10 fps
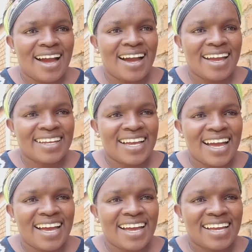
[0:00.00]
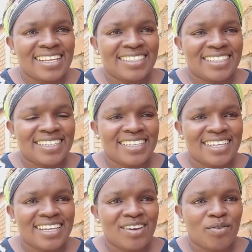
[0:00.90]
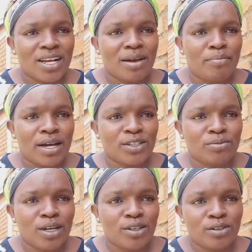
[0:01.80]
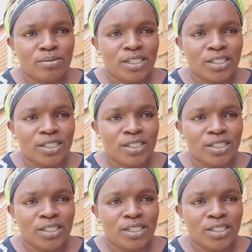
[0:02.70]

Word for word: hi guys welcome back to my youtube